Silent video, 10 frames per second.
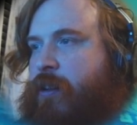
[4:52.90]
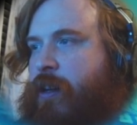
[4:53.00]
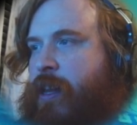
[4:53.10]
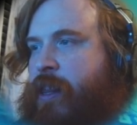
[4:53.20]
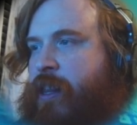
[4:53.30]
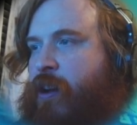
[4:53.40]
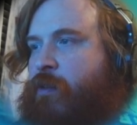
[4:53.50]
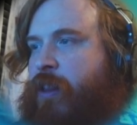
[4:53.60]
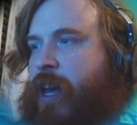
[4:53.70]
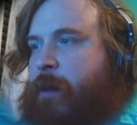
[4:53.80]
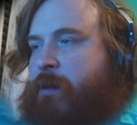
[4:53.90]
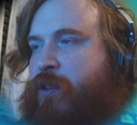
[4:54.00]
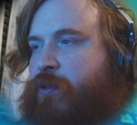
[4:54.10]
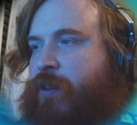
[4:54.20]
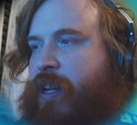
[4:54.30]
And then they overlap
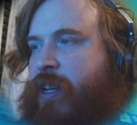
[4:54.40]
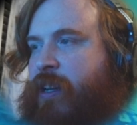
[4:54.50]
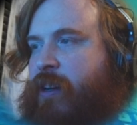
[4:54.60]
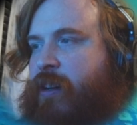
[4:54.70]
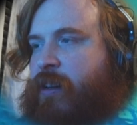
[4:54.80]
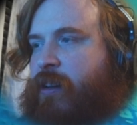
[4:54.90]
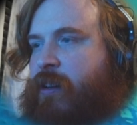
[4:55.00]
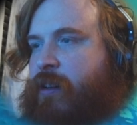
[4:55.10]
2 right here.